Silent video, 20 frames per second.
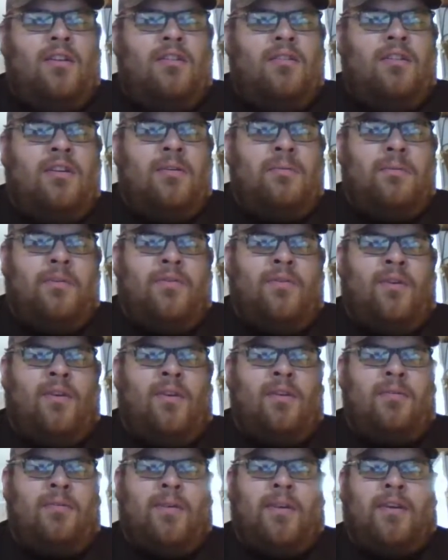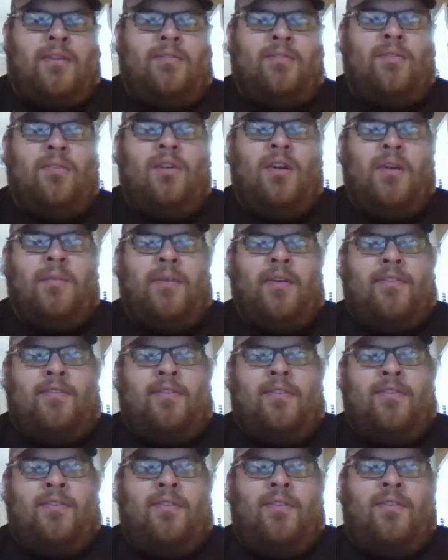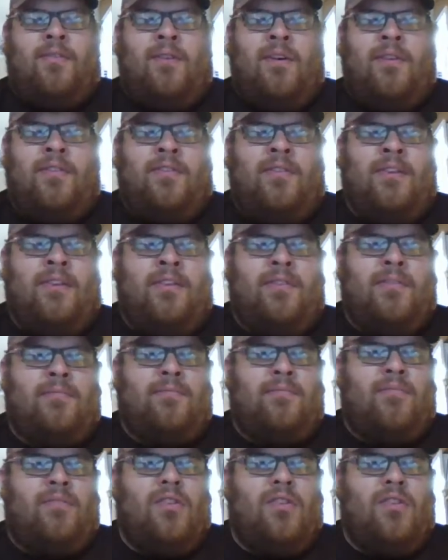well, before I make a fool out of myself here, why don't I